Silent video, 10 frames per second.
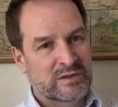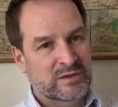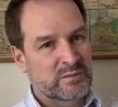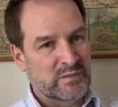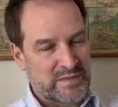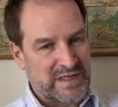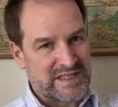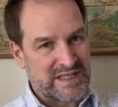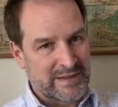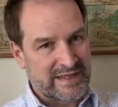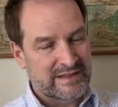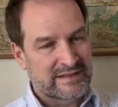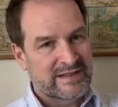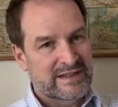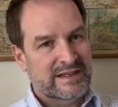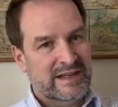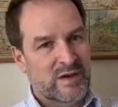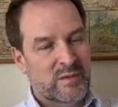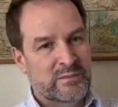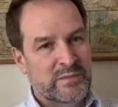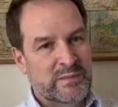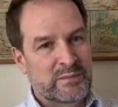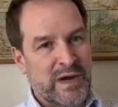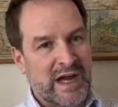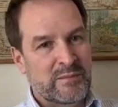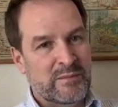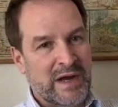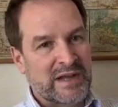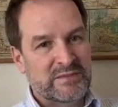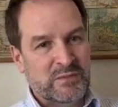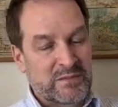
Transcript: will be similar. But